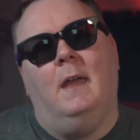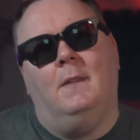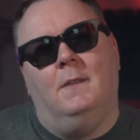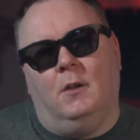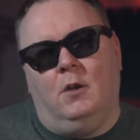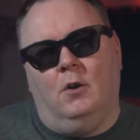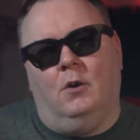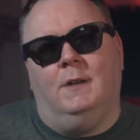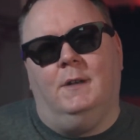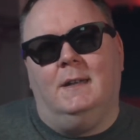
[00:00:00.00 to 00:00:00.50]
The
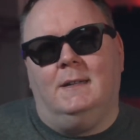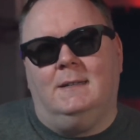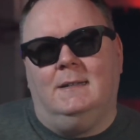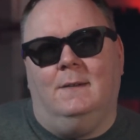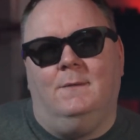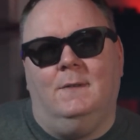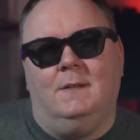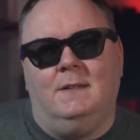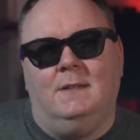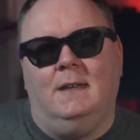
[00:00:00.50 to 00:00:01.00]

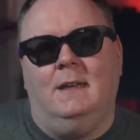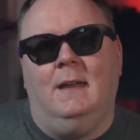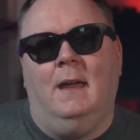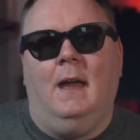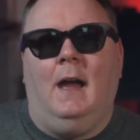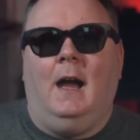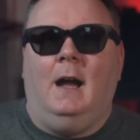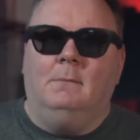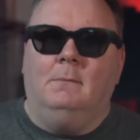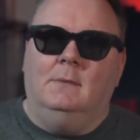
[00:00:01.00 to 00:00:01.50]
connectivity,
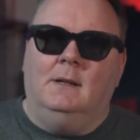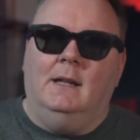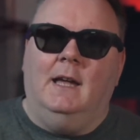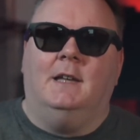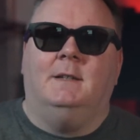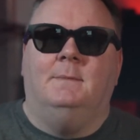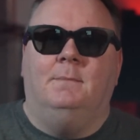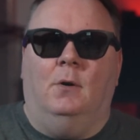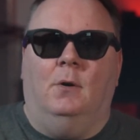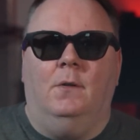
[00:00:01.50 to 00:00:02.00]
I'm
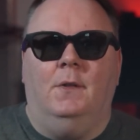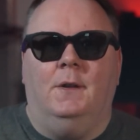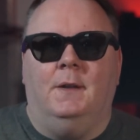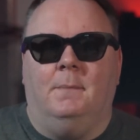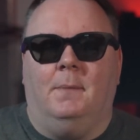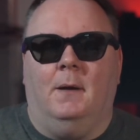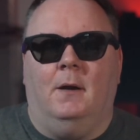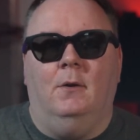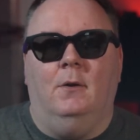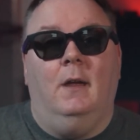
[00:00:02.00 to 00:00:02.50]
less bothered
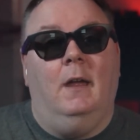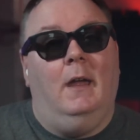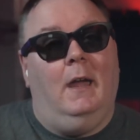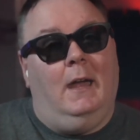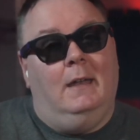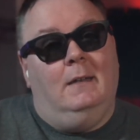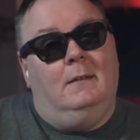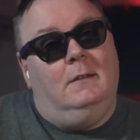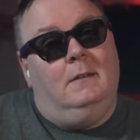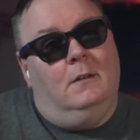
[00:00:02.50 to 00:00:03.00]
about.
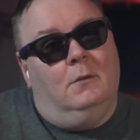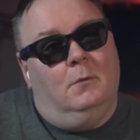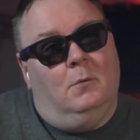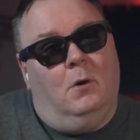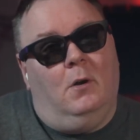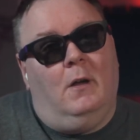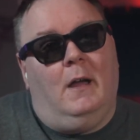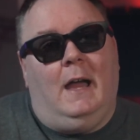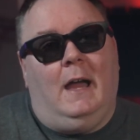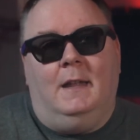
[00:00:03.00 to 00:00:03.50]
And you know
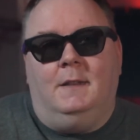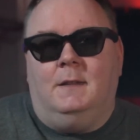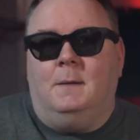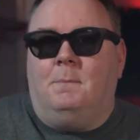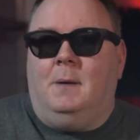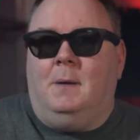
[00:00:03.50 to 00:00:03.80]
what? Add the